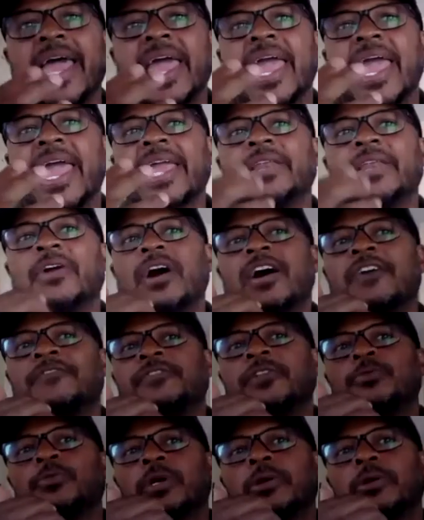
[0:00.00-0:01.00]
and
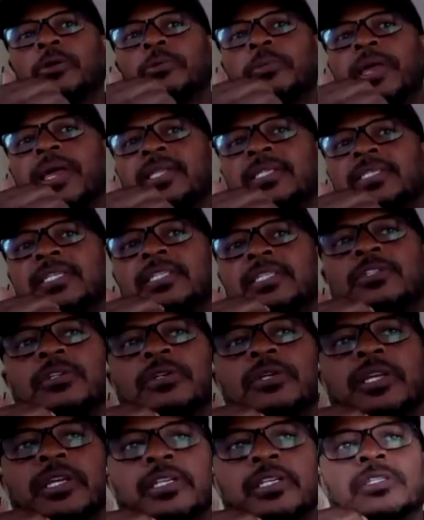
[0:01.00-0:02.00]
often recommends it to
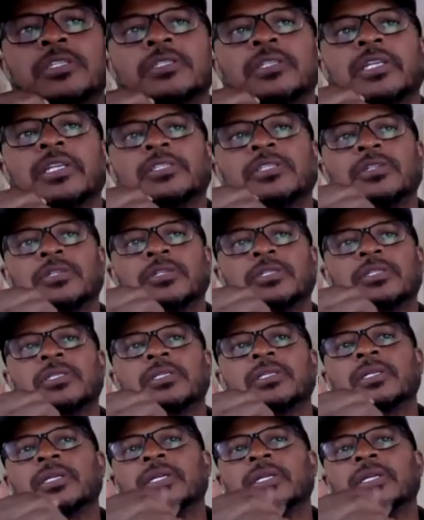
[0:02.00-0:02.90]
his listeners.